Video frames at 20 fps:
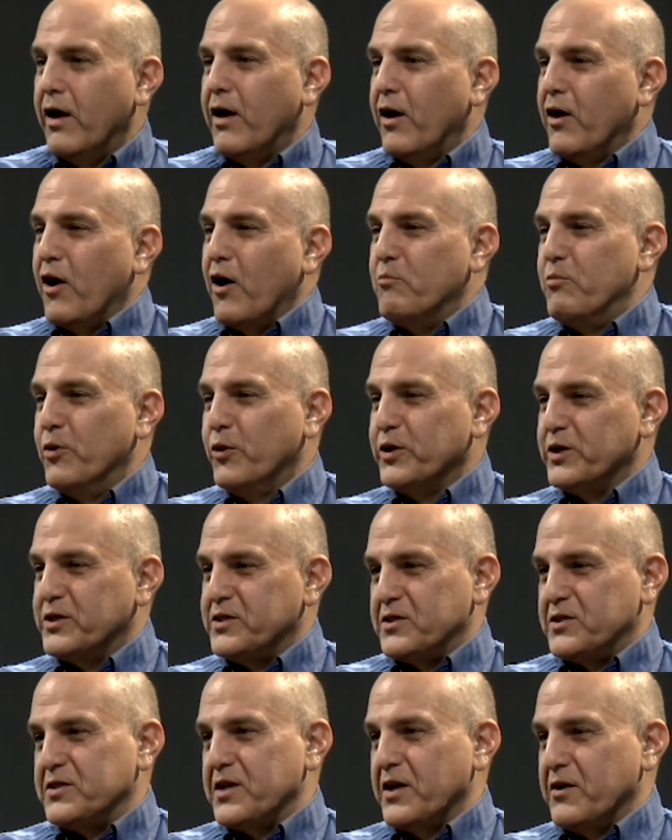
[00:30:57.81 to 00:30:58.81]
a Buddhist
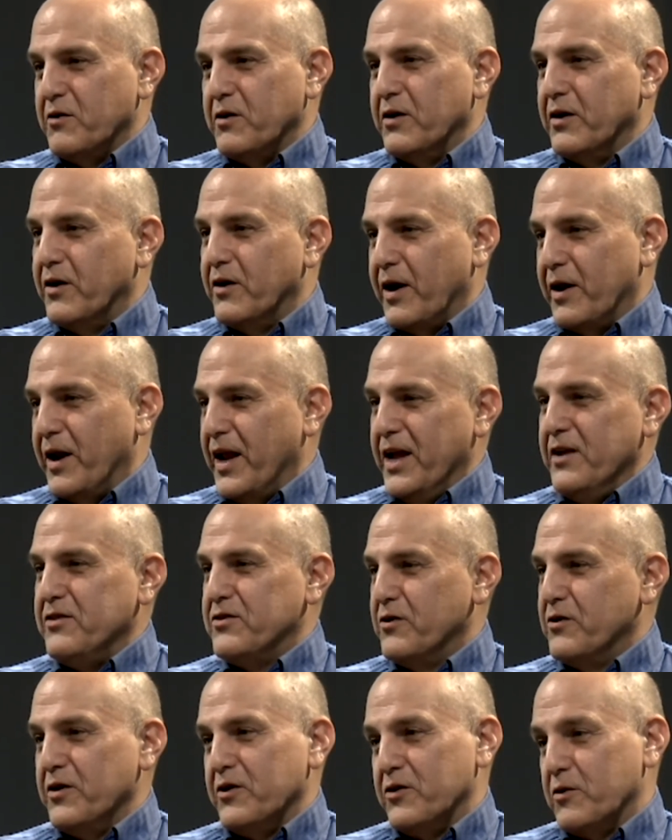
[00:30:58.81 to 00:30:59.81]
center at
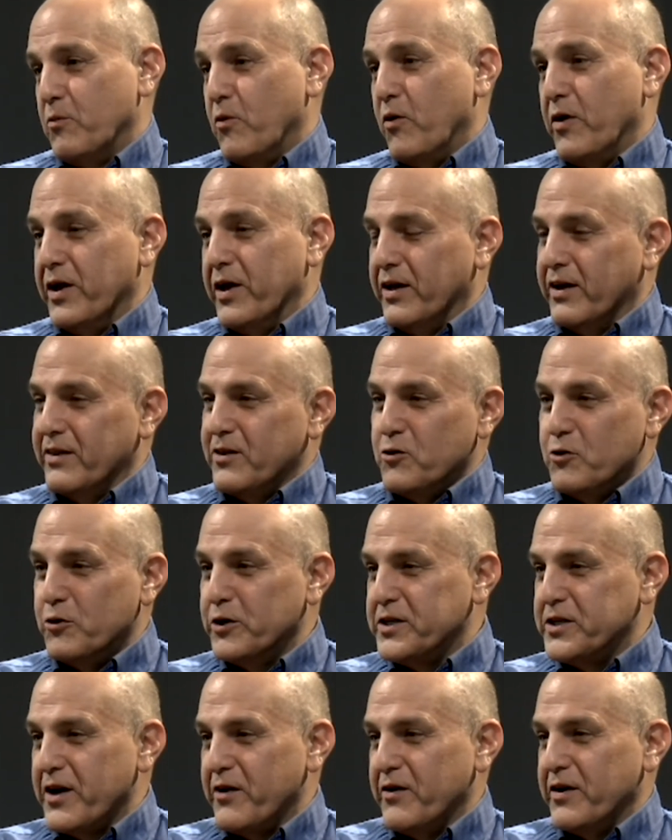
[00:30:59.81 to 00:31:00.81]
8.30 in the morning, the
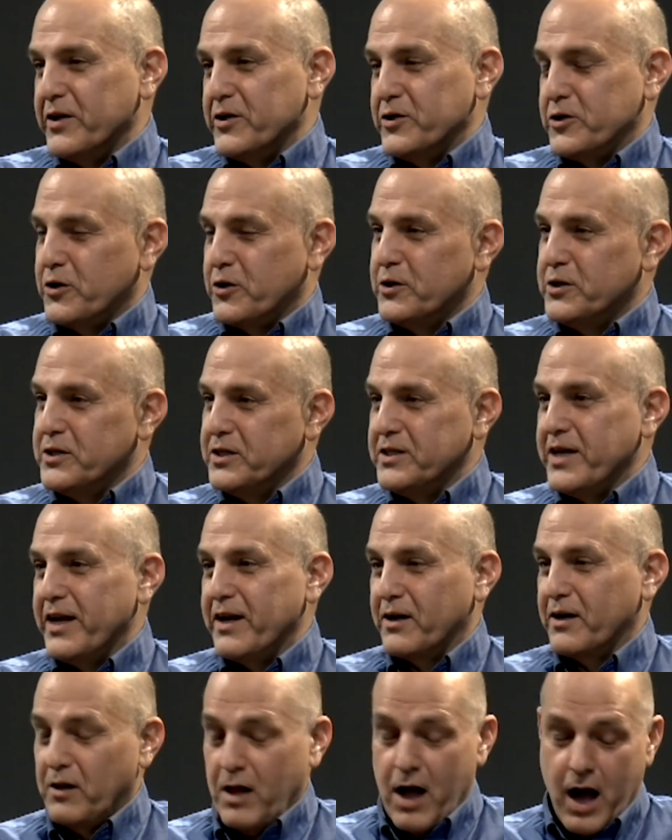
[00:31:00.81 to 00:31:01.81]
Unitarian Church at 10
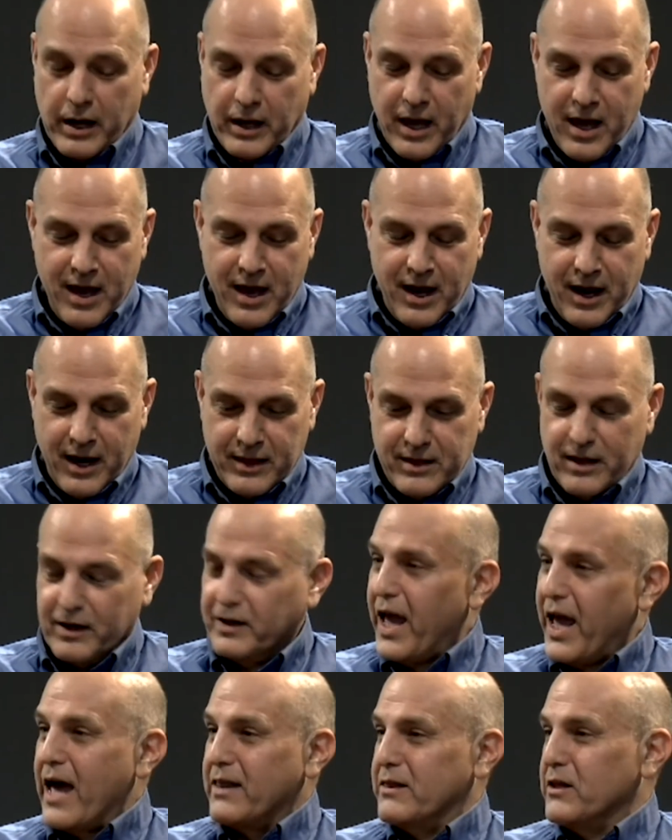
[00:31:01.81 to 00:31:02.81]
o'clock, and then
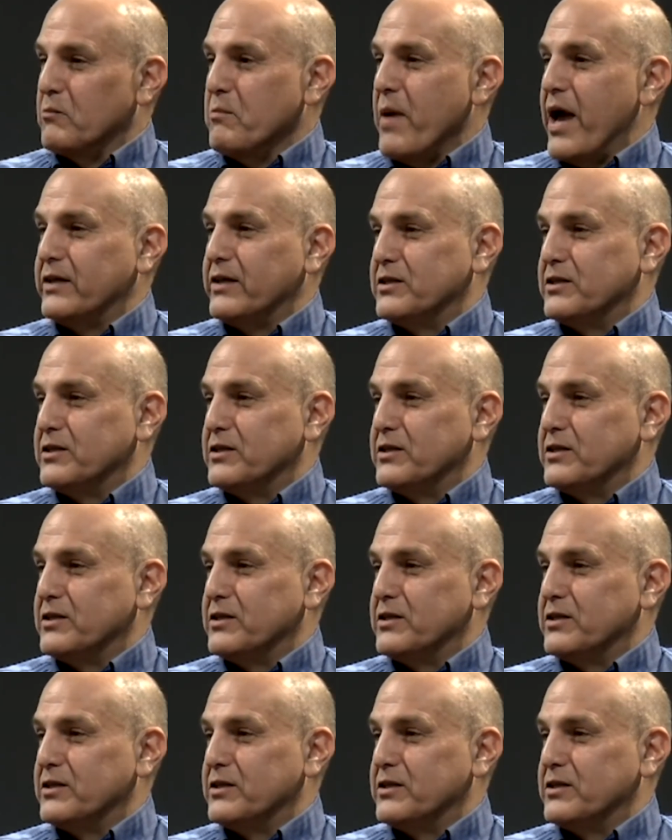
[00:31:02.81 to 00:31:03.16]
Catholic Mass at